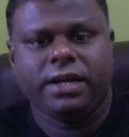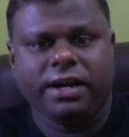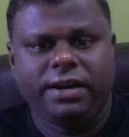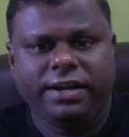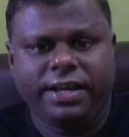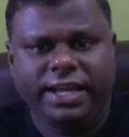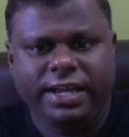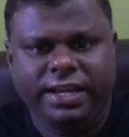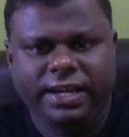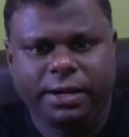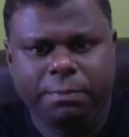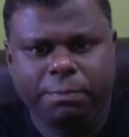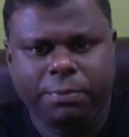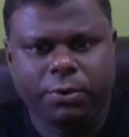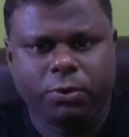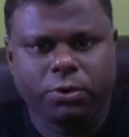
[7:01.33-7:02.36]
containing
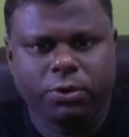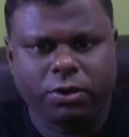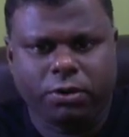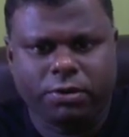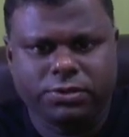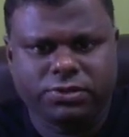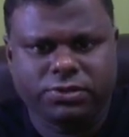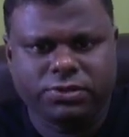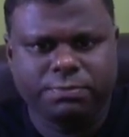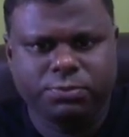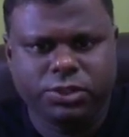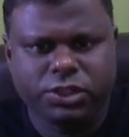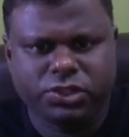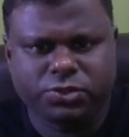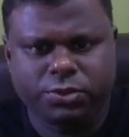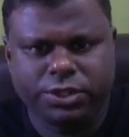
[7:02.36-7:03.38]
a proton, so I'm
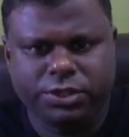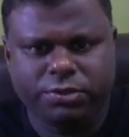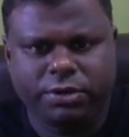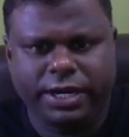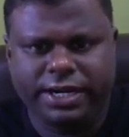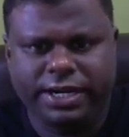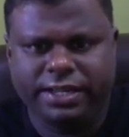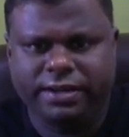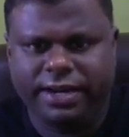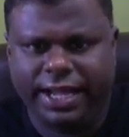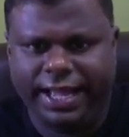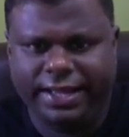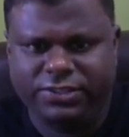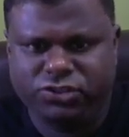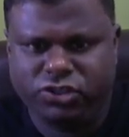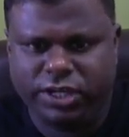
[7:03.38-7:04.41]
just going to write here
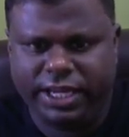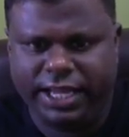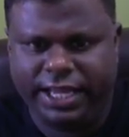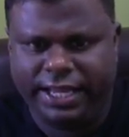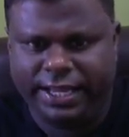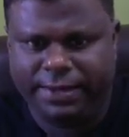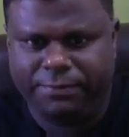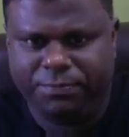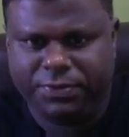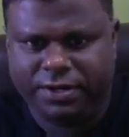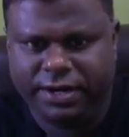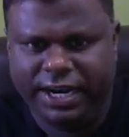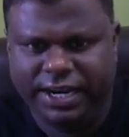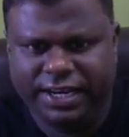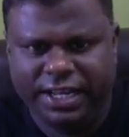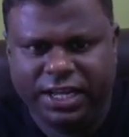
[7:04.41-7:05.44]
HA,
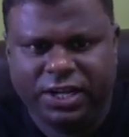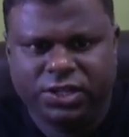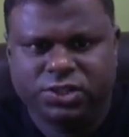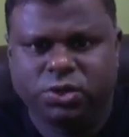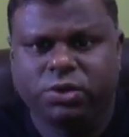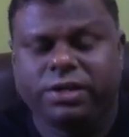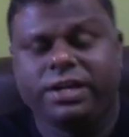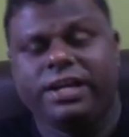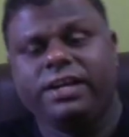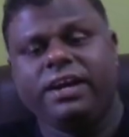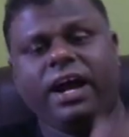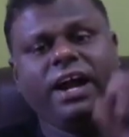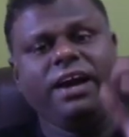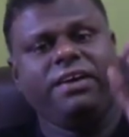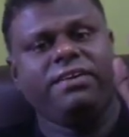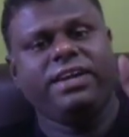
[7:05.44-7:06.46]
right? So
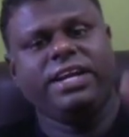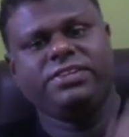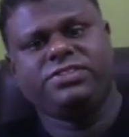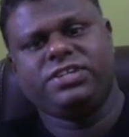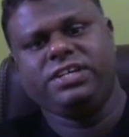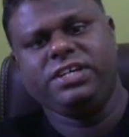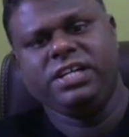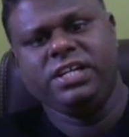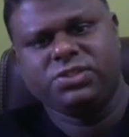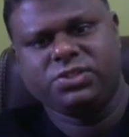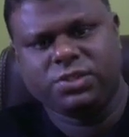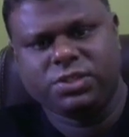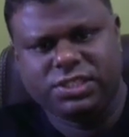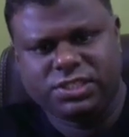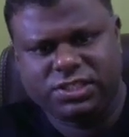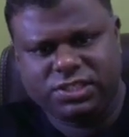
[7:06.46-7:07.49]
Grignard reagent,
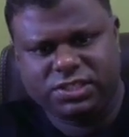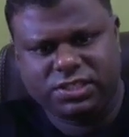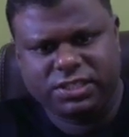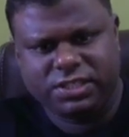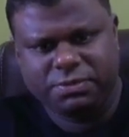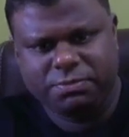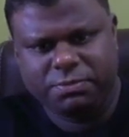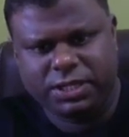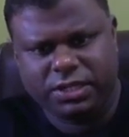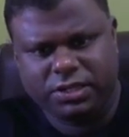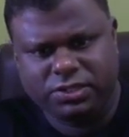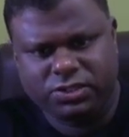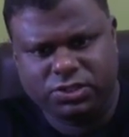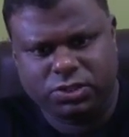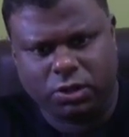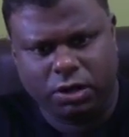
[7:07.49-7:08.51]
so this is nothing but a
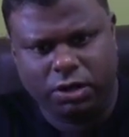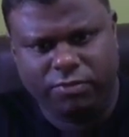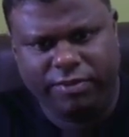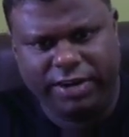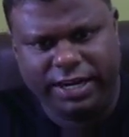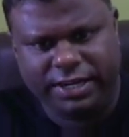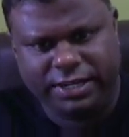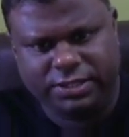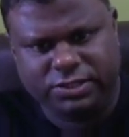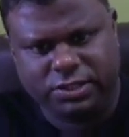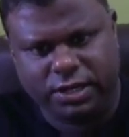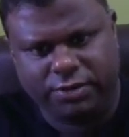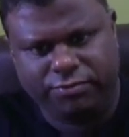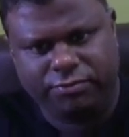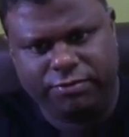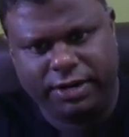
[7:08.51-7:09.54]
solvent
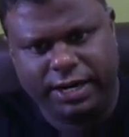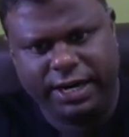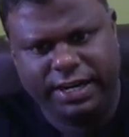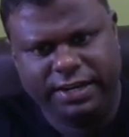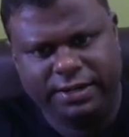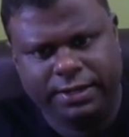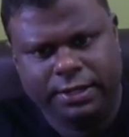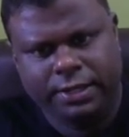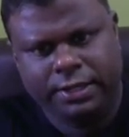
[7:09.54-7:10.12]
itself, right?